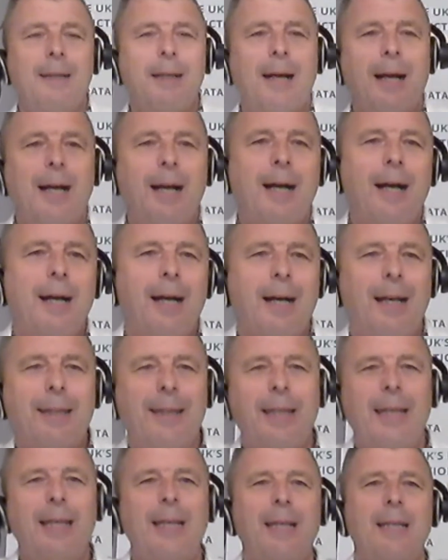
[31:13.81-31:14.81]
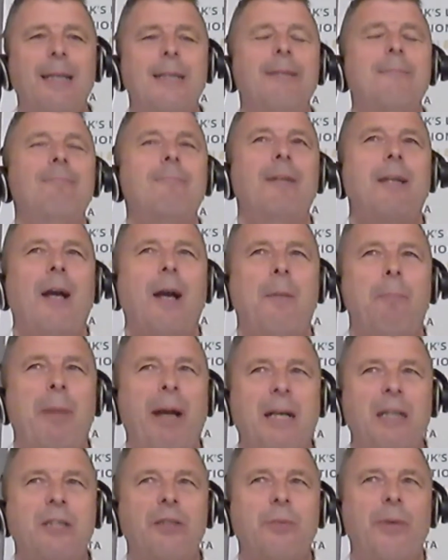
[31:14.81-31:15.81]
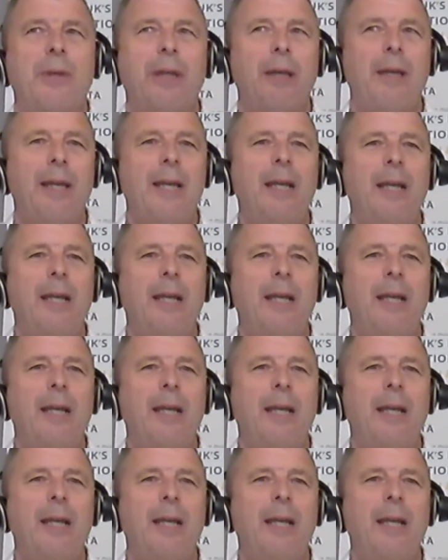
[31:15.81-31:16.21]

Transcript: I think going back to